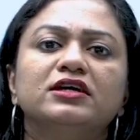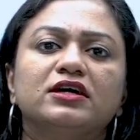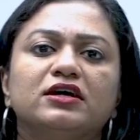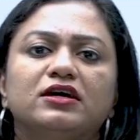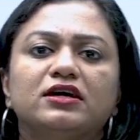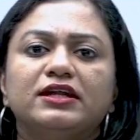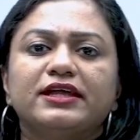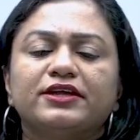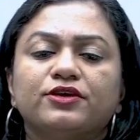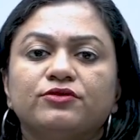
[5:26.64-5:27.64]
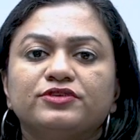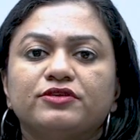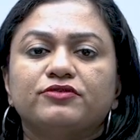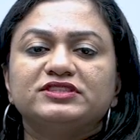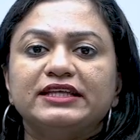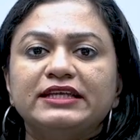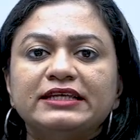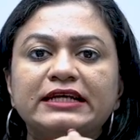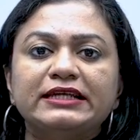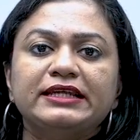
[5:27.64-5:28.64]
there was an
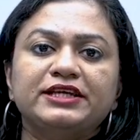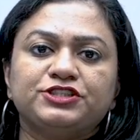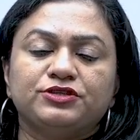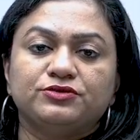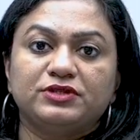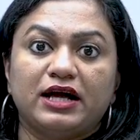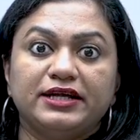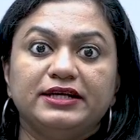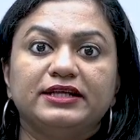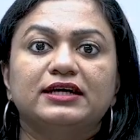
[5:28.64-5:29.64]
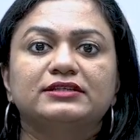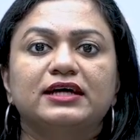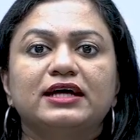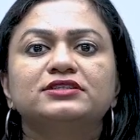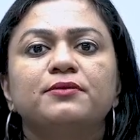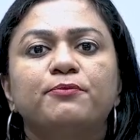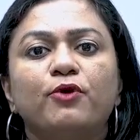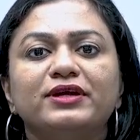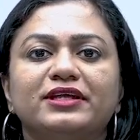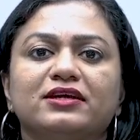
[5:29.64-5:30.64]
inclination to the idea that
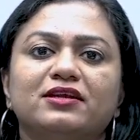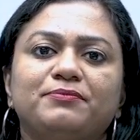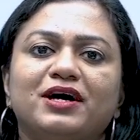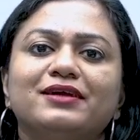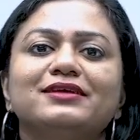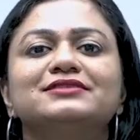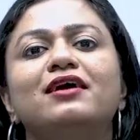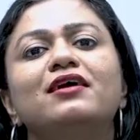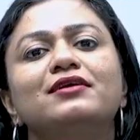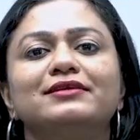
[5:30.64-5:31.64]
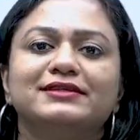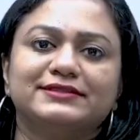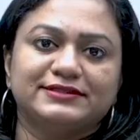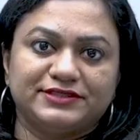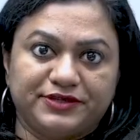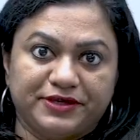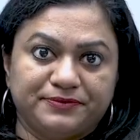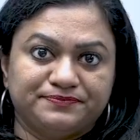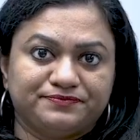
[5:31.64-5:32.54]
political parties are necessary.